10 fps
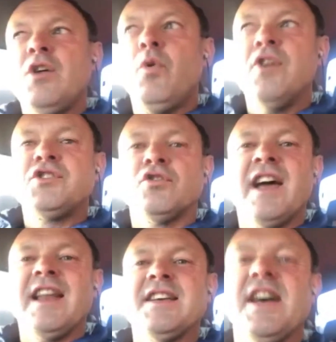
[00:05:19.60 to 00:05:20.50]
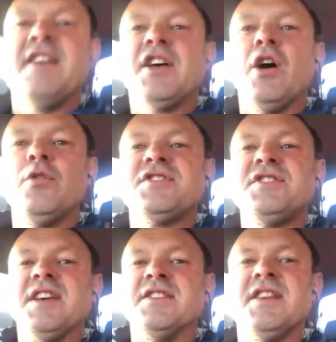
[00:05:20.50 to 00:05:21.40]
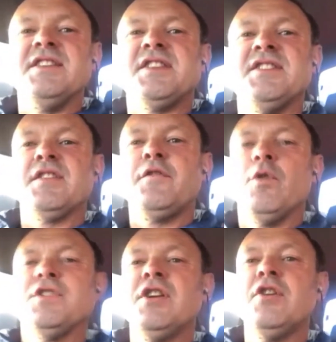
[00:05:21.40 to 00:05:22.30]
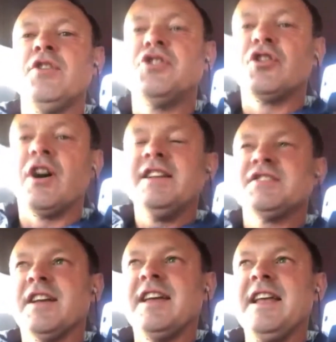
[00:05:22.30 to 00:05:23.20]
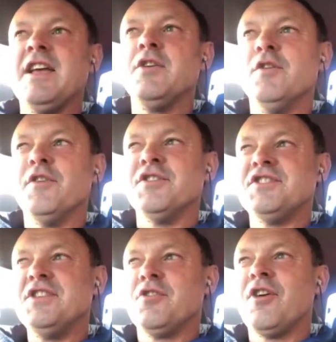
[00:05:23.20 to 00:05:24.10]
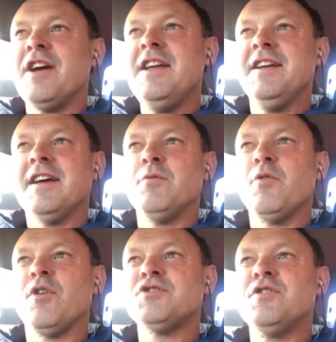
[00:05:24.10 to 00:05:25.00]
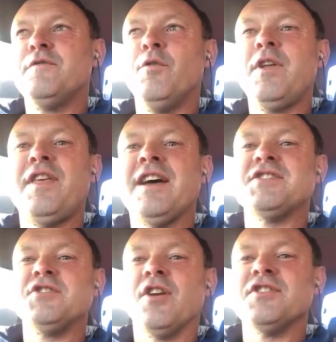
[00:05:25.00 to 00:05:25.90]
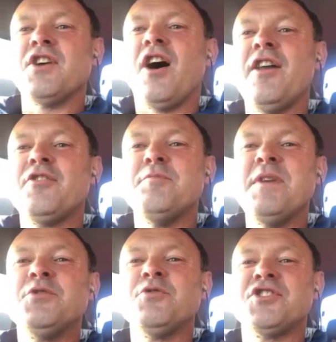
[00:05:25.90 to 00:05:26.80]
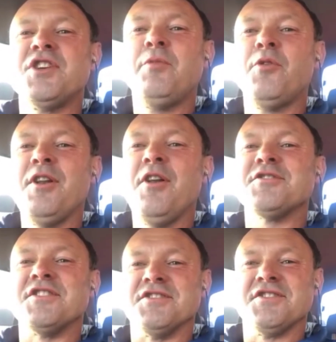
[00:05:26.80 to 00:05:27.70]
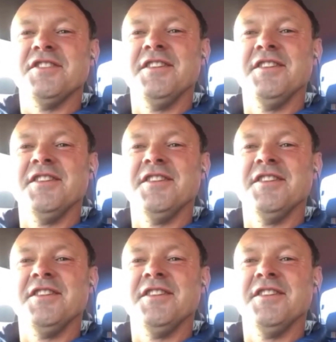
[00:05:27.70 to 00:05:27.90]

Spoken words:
what Dr. Alexander Elder says. He says, if you want to learn to trade, it's like getting a university degree, and it will cost you $40,000 either in mentorship or in losses.